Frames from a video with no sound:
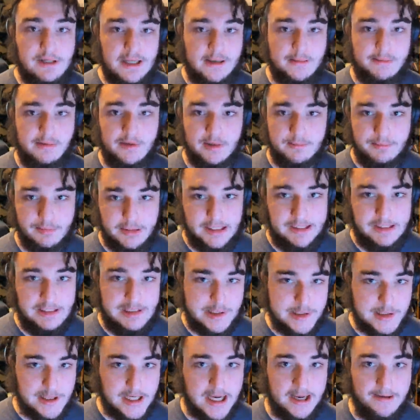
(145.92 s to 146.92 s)
able to play
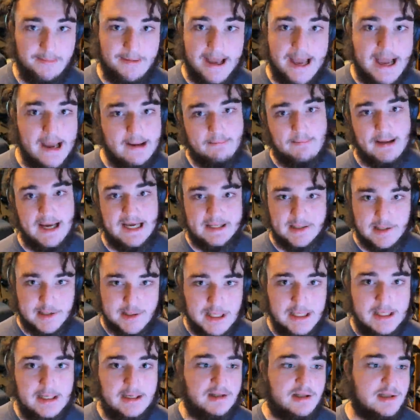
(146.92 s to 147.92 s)
this game at max
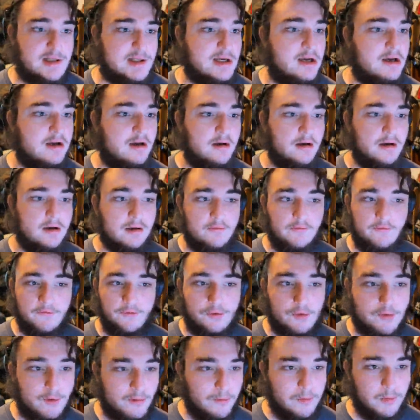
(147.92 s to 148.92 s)
settings,
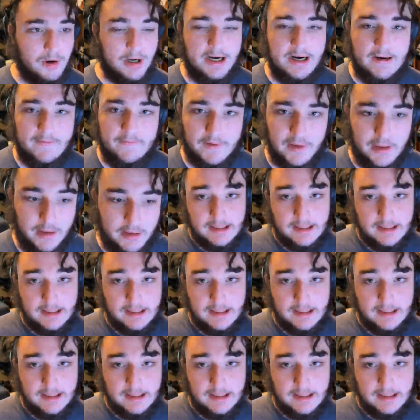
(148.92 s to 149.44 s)
full whatever.